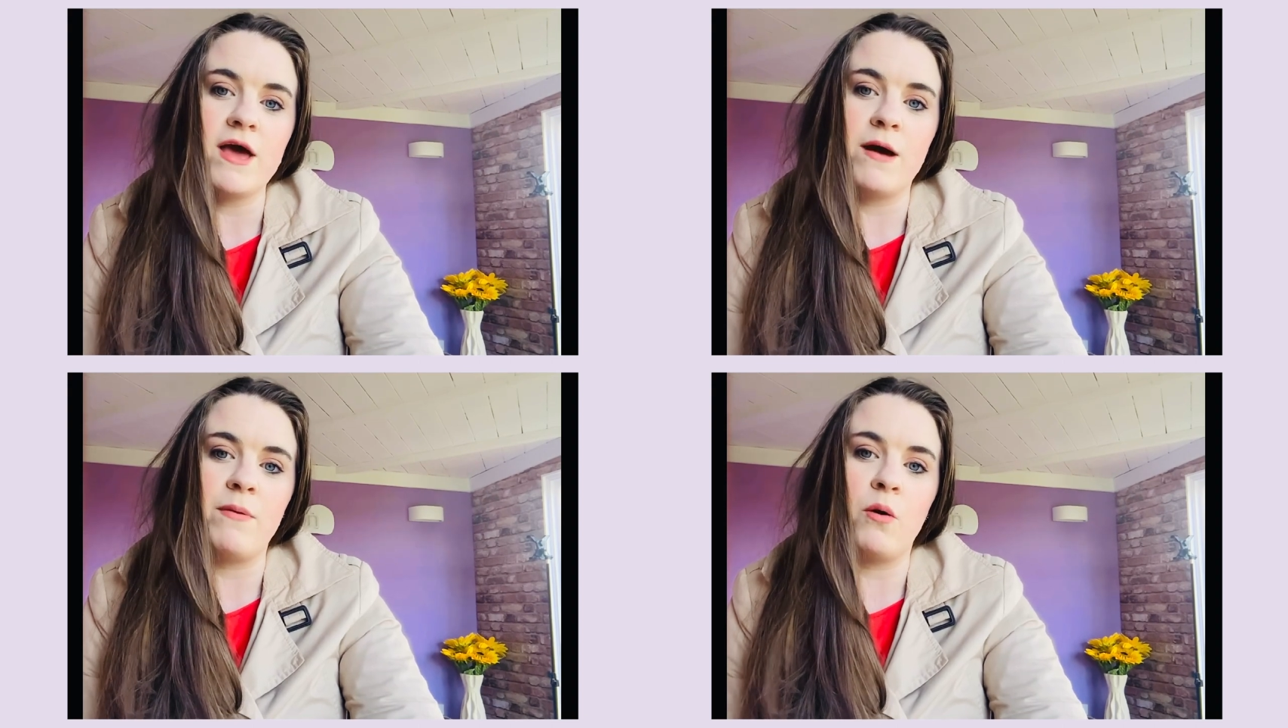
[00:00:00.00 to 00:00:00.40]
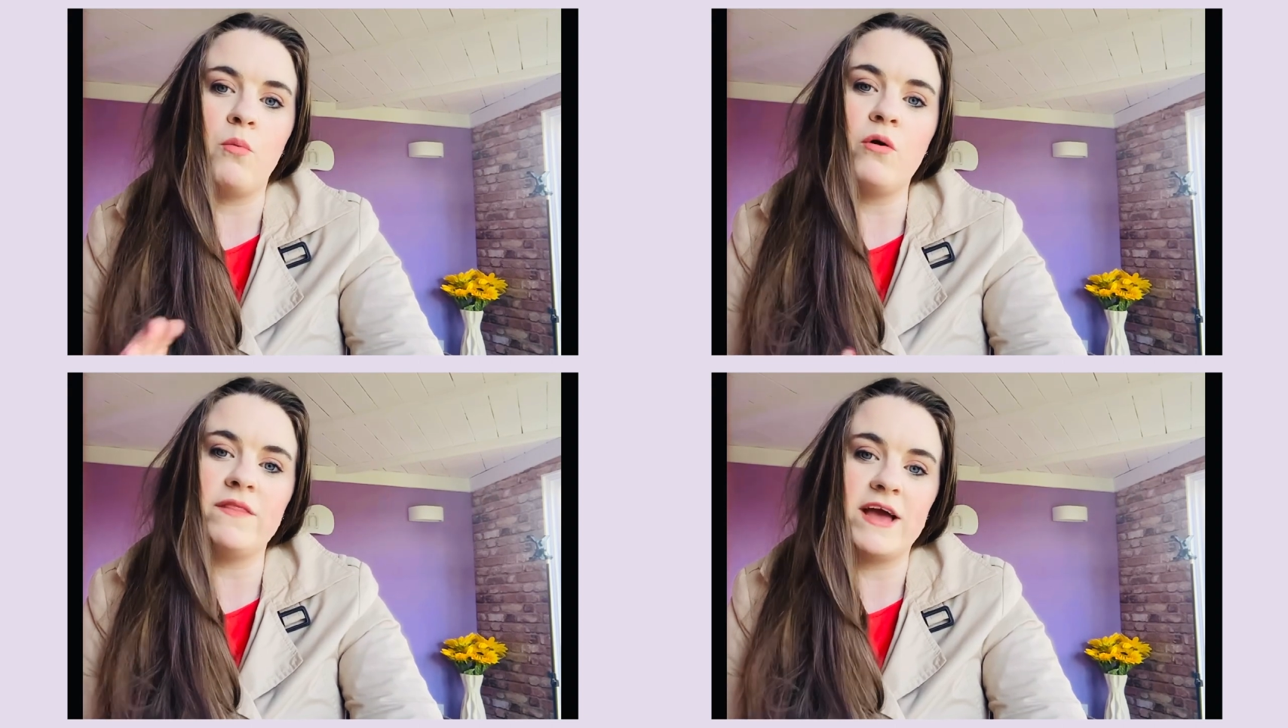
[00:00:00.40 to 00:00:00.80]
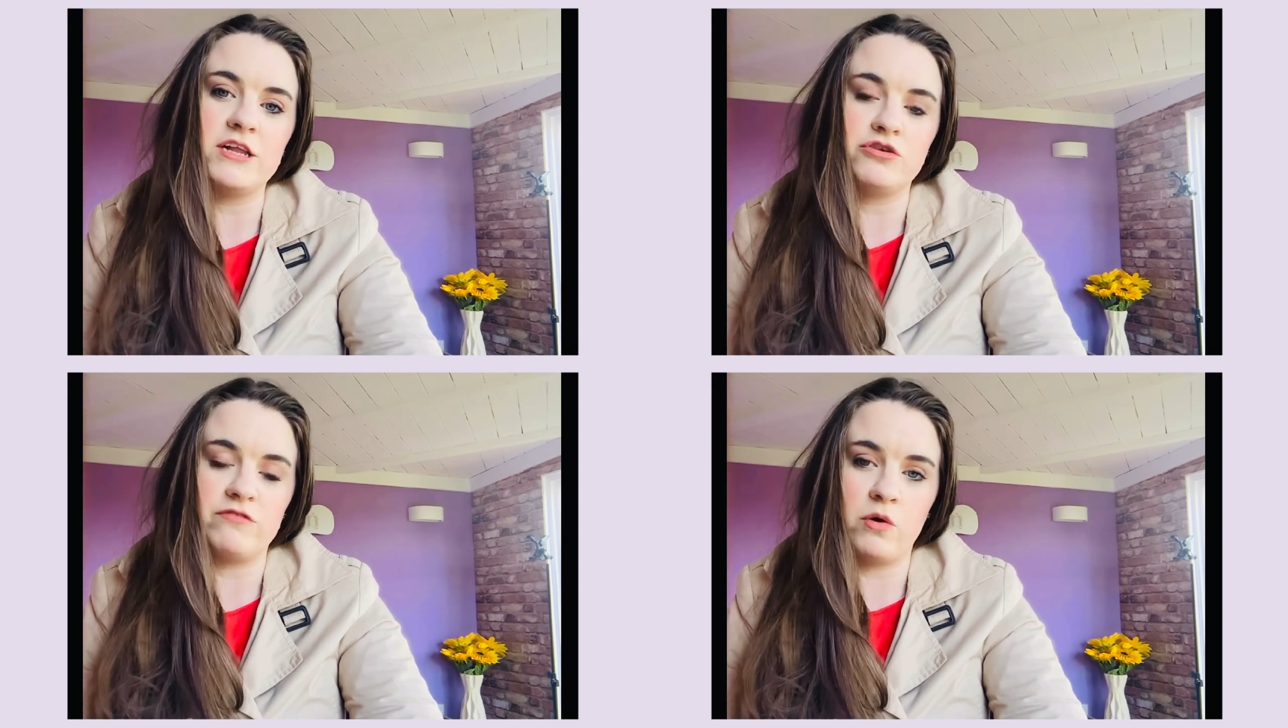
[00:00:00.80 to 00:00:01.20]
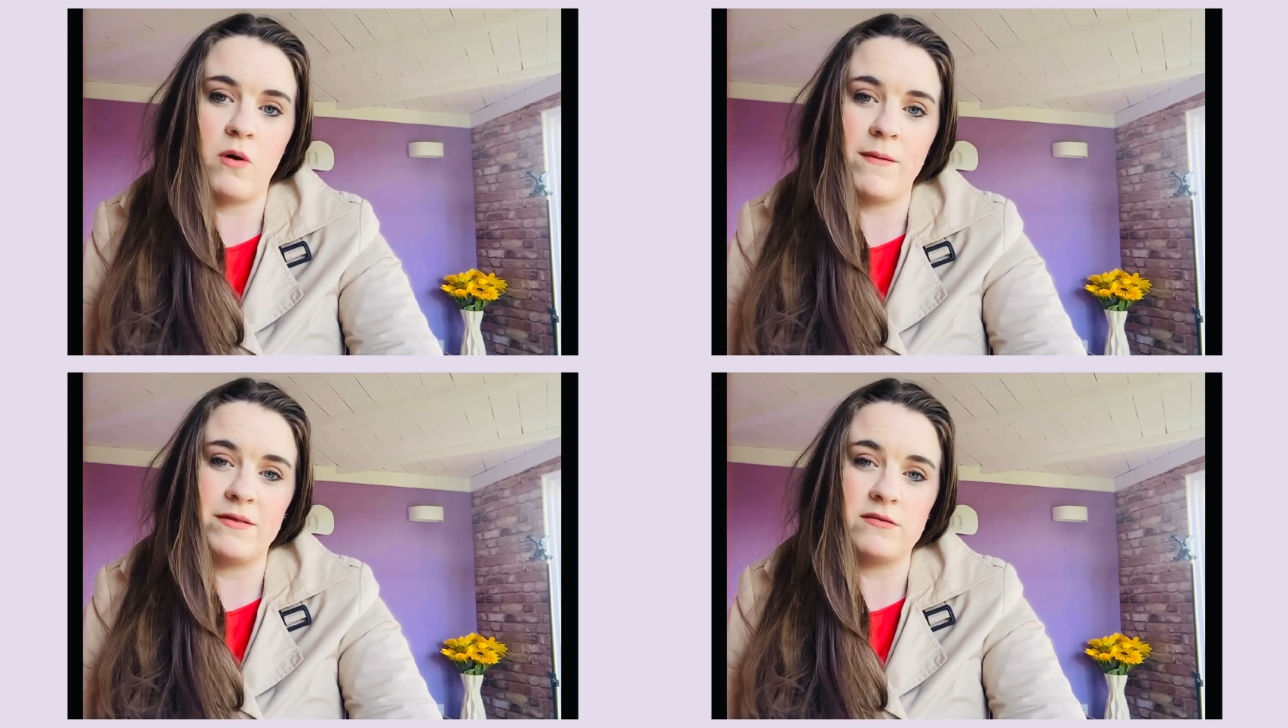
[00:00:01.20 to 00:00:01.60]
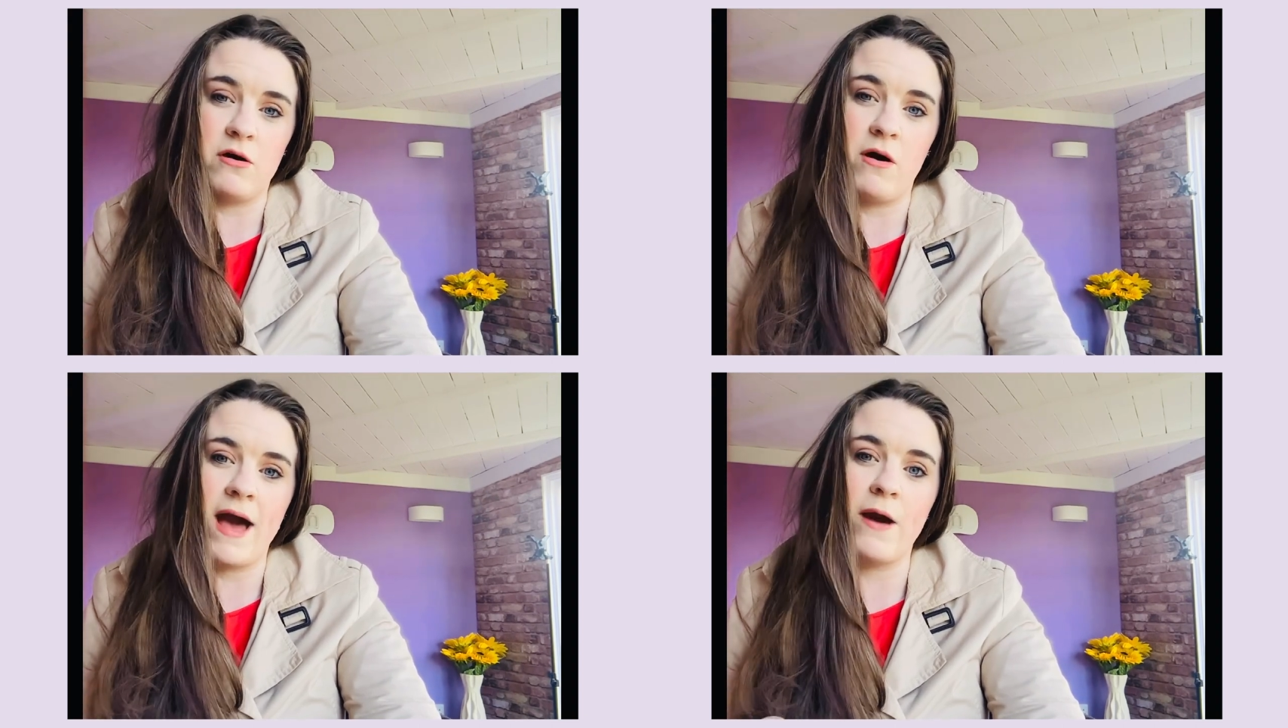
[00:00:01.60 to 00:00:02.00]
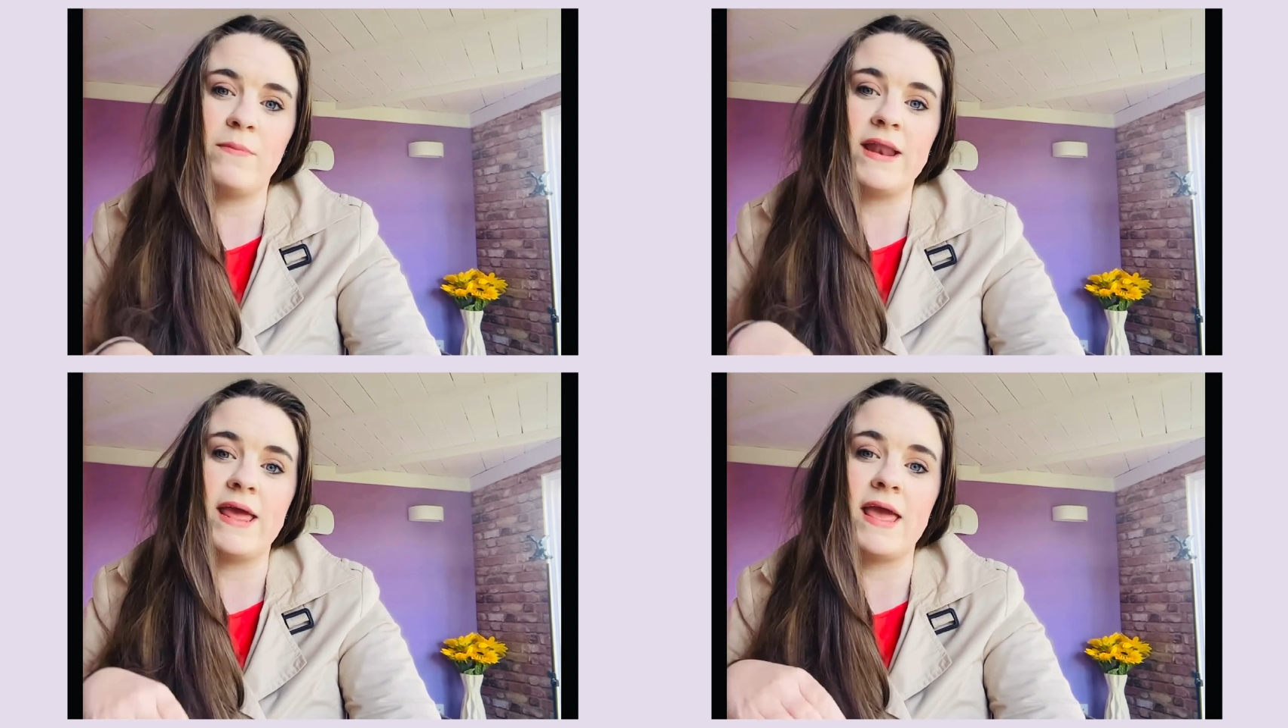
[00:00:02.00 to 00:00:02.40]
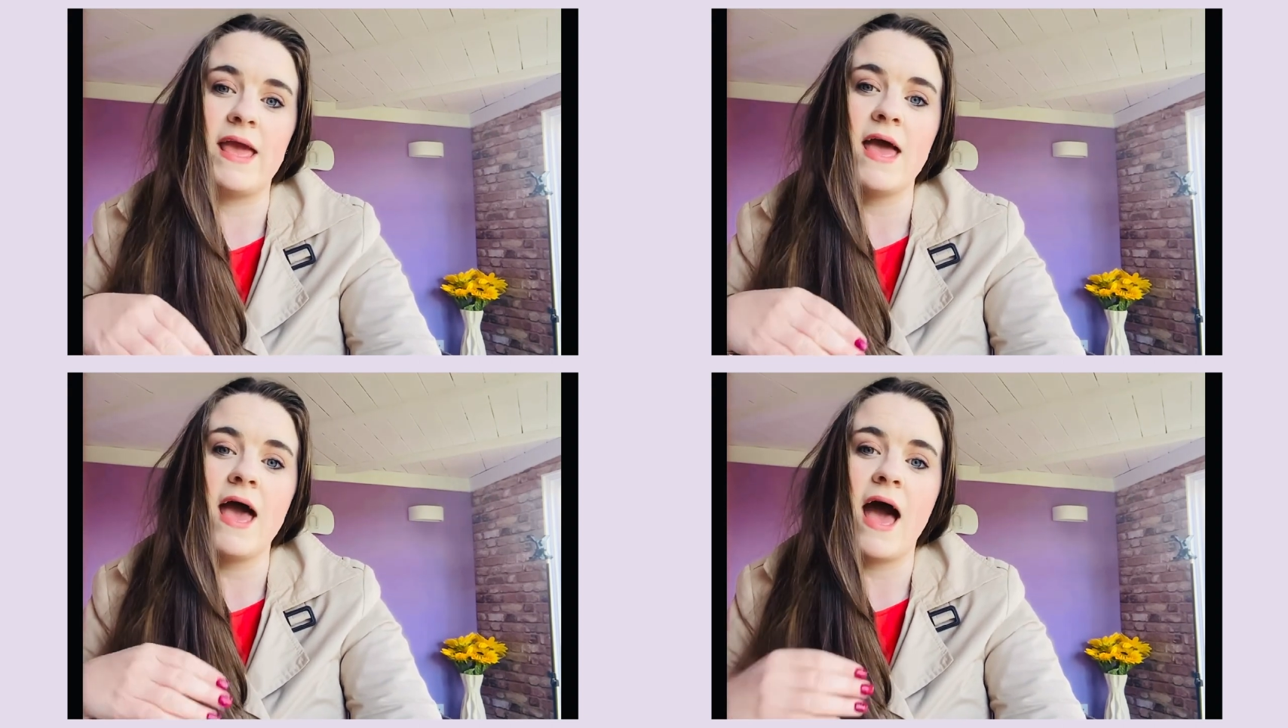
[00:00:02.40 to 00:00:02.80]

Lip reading: about what the actual requirements are, how many